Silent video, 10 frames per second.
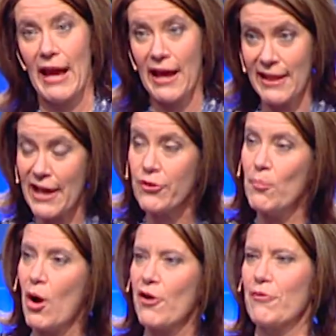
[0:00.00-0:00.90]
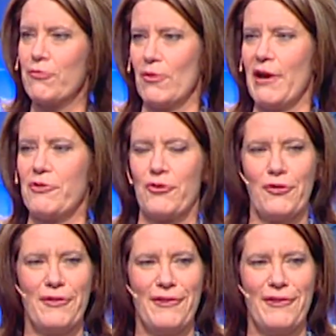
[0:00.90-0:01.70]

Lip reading: And that's a model for us,